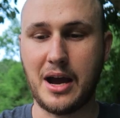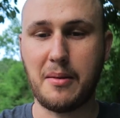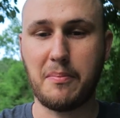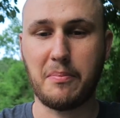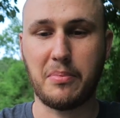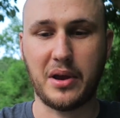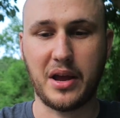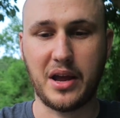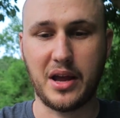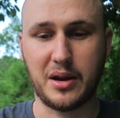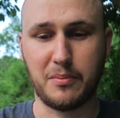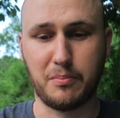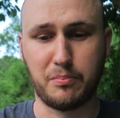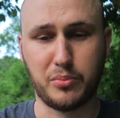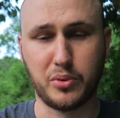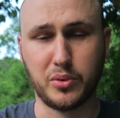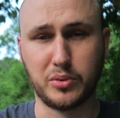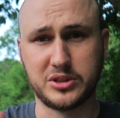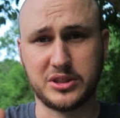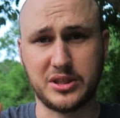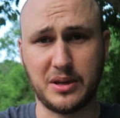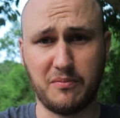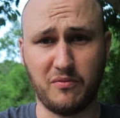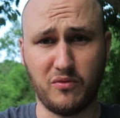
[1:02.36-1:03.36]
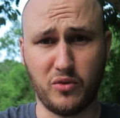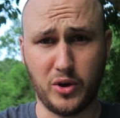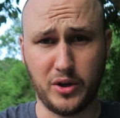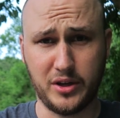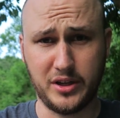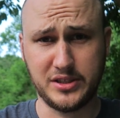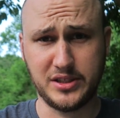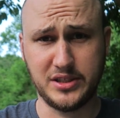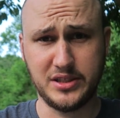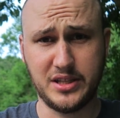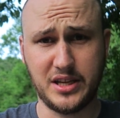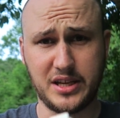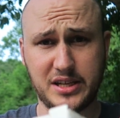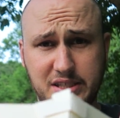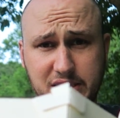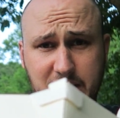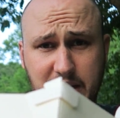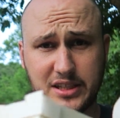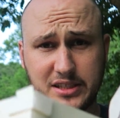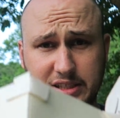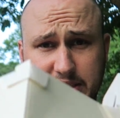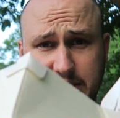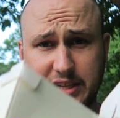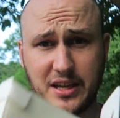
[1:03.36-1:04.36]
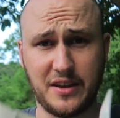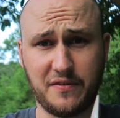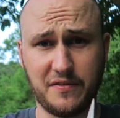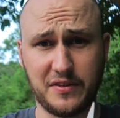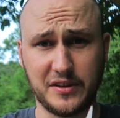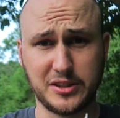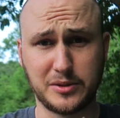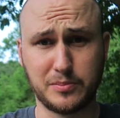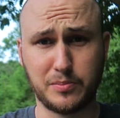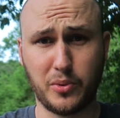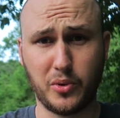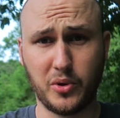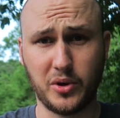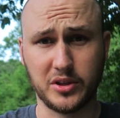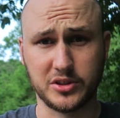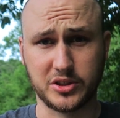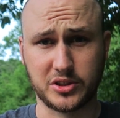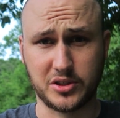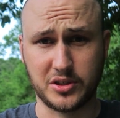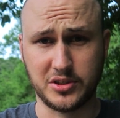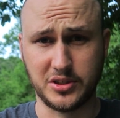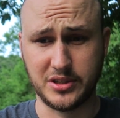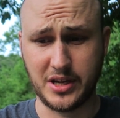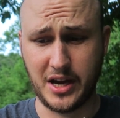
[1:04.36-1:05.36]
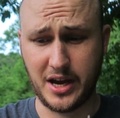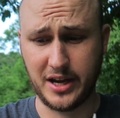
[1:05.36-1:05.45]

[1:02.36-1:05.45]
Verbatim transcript: up and put some water in there and see if it boils or